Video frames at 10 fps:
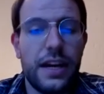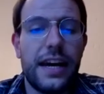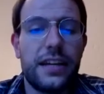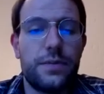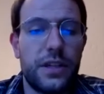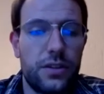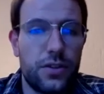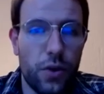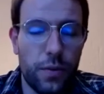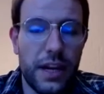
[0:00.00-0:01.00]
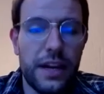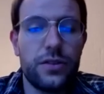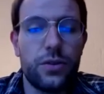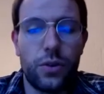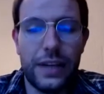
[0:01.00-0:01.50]
has been
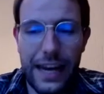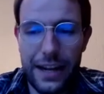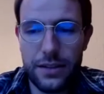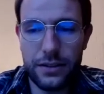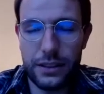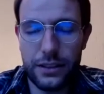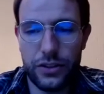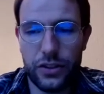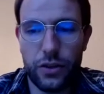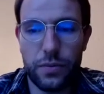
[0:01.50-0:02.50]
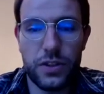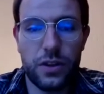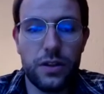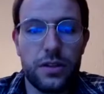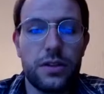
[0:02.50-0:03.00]
terminated or cancelled in the
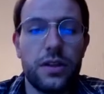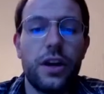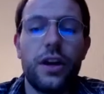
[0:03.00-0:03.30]
circumstances,